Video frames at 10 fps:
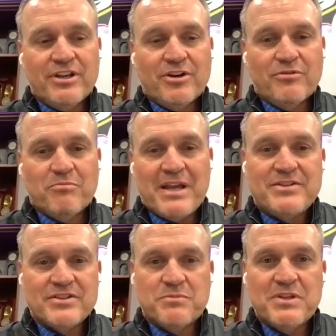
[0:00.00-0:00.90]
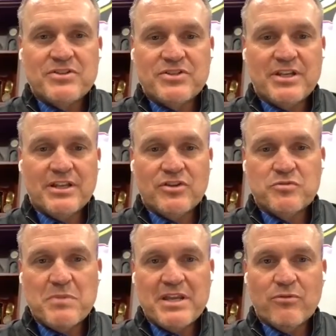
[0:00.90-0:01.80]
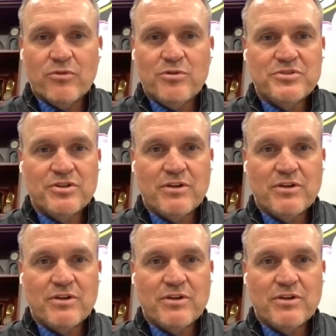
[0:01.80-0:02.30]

You know, Mason's been sitting in those meeting rooms.